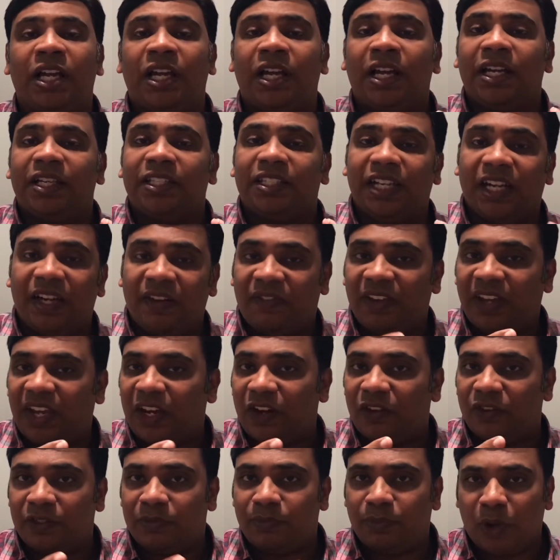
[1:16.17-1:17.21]

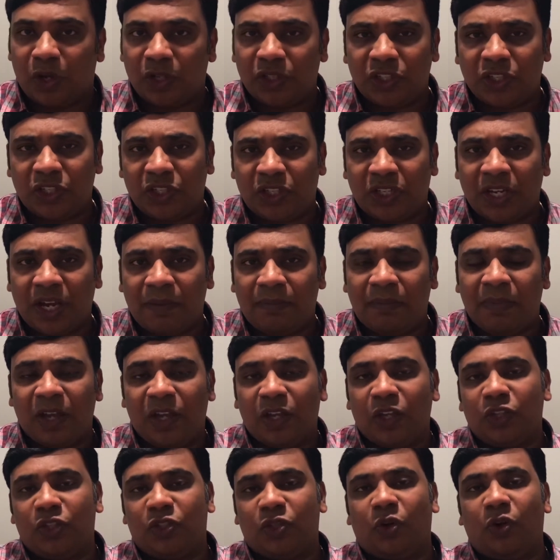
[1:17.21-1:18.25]
Certificate of Sponsorship.
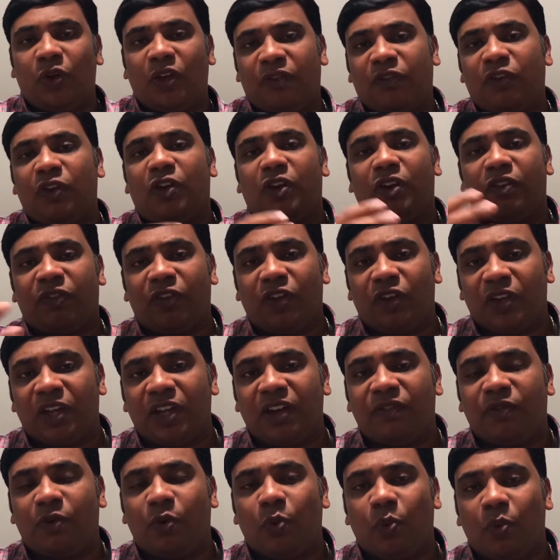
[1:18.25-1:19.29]
So if you're
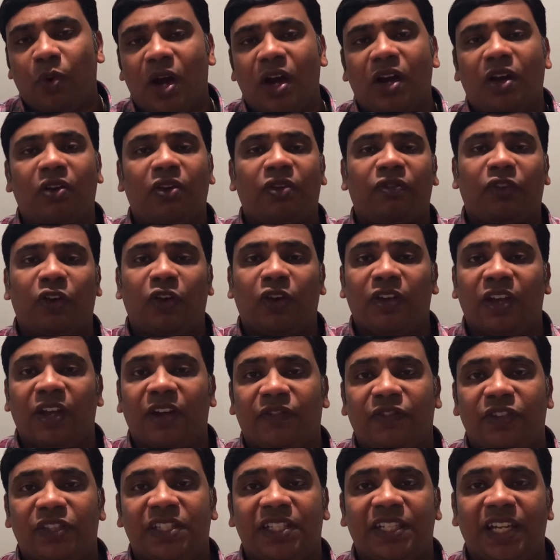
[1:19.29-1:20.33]
here for work or if you're here
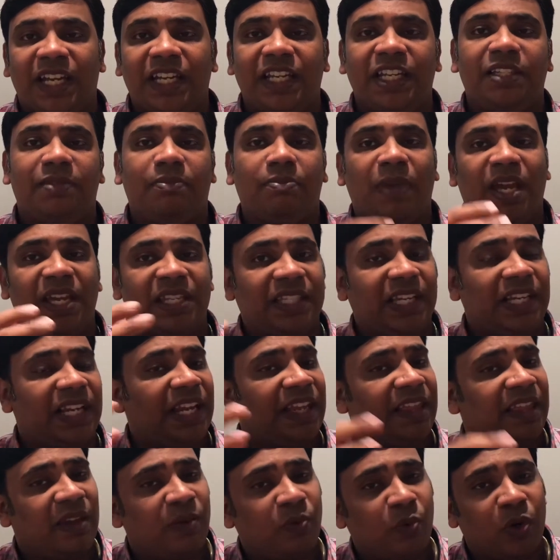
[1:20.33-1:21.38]
for studies,
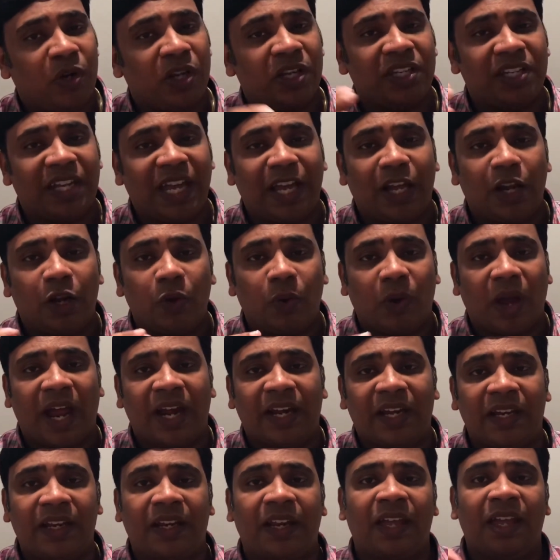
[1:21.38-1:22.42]
basically they would take a look
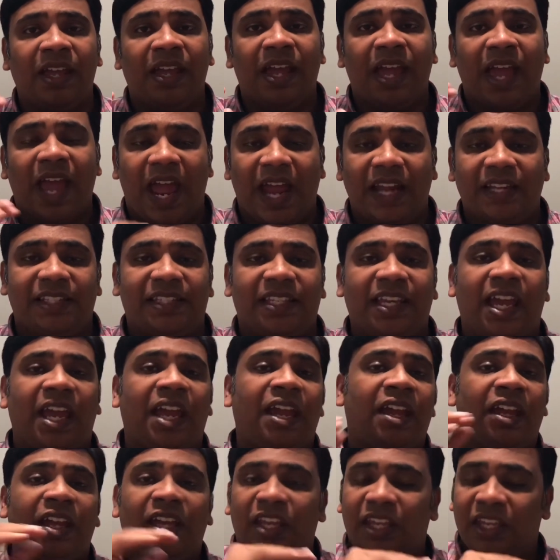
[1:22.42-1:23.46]
at it and
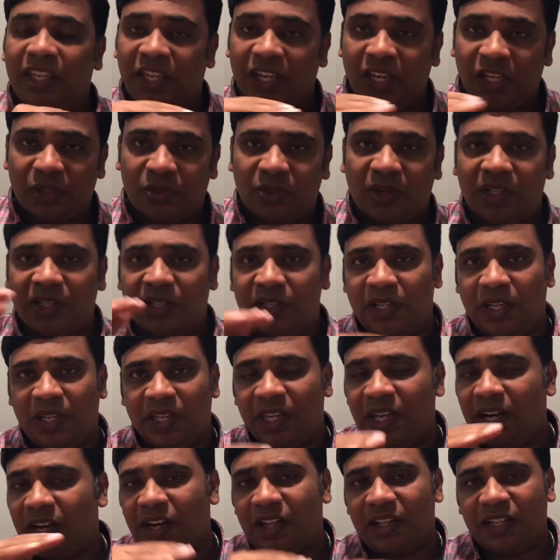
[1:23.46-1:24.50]
say, here are
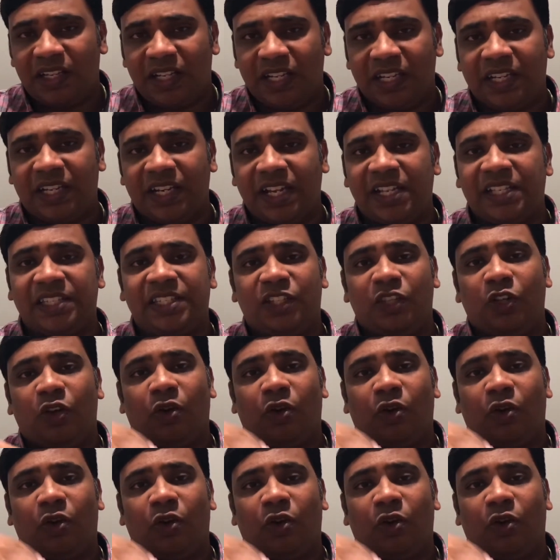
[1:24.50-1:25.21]
the details.